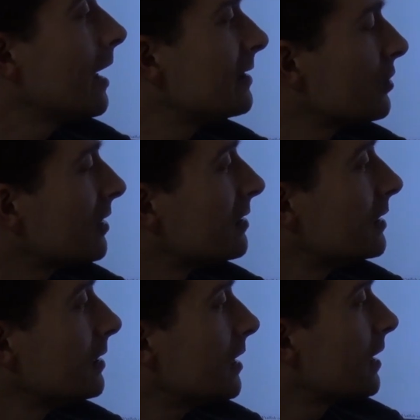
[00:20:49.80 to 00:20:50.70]
As you can
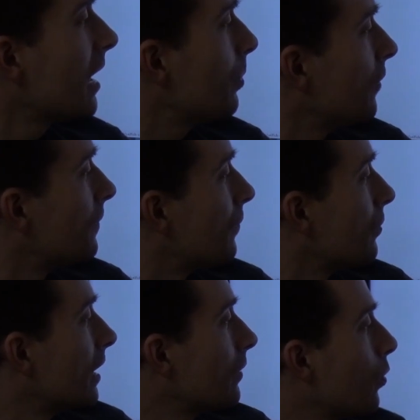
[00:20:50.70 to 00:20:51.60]
see, there are a couple of
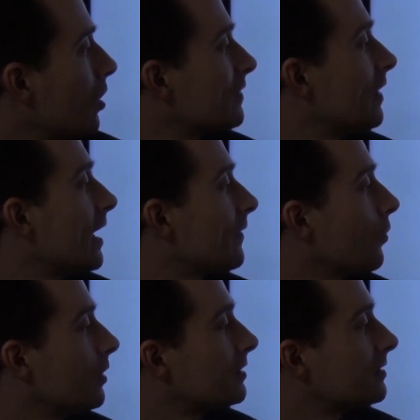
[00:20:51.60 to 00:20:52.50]
different networks, like
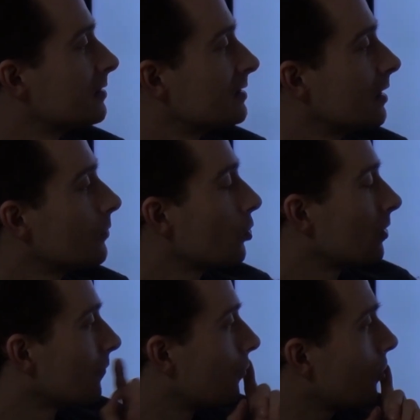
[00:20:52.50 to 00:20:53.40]
for instance the network
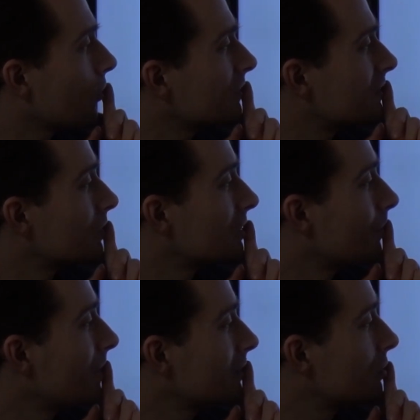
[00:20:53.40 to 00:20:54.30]
in France, which
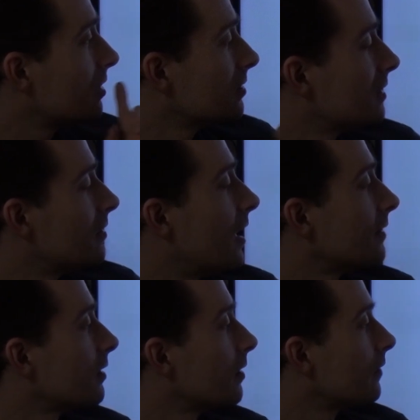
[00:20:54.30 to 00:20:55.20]
are mentioned in this
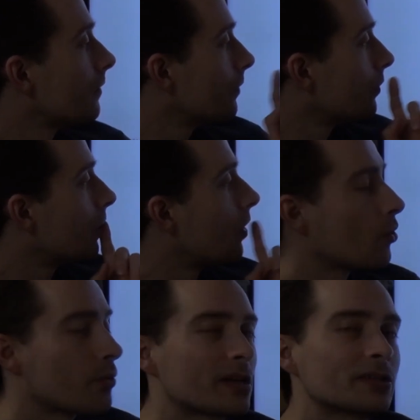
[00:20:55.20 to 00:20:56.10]
article,
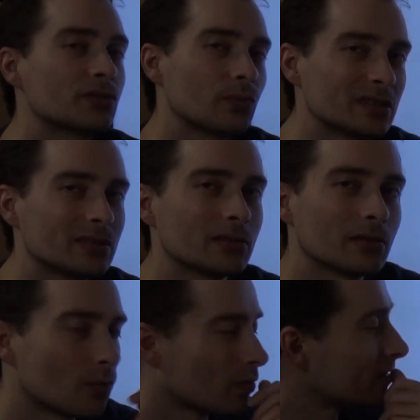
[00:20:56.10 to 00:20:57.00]
orange with
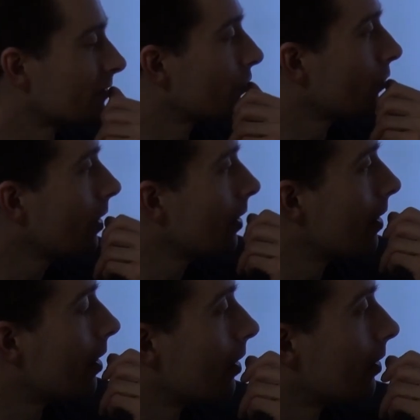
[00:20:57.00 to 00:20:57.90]

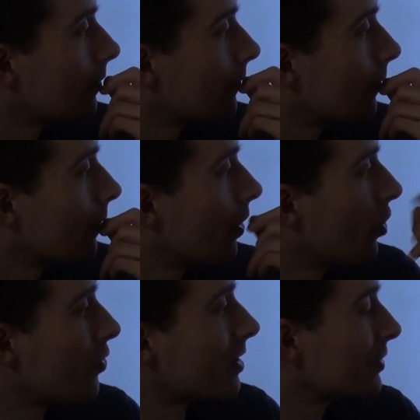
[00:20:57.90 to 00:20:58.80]
the
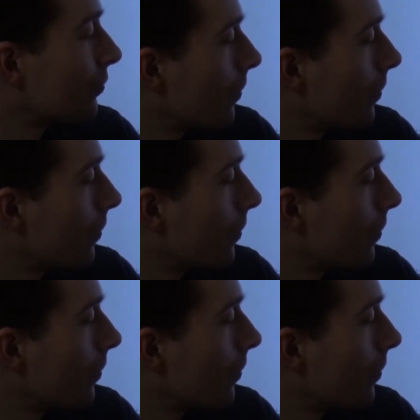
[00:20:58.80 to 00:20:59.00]
orange